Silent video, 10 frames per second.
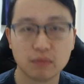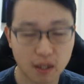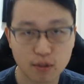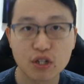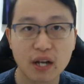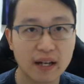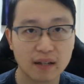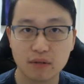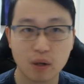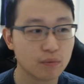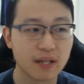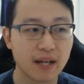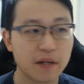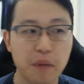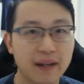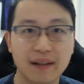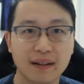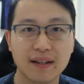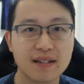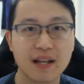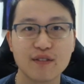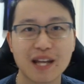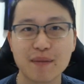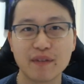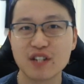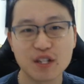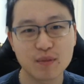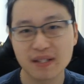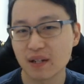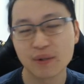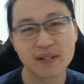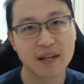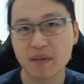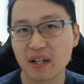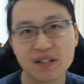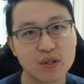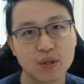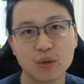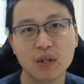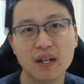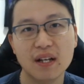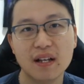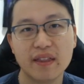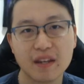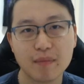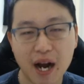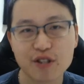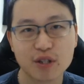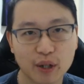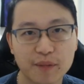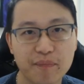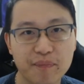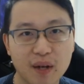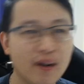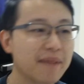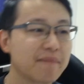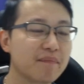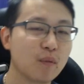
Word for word: double check and don't send any money unless they have a statement of adjustments and only send money to the buyer's lawyer, okay?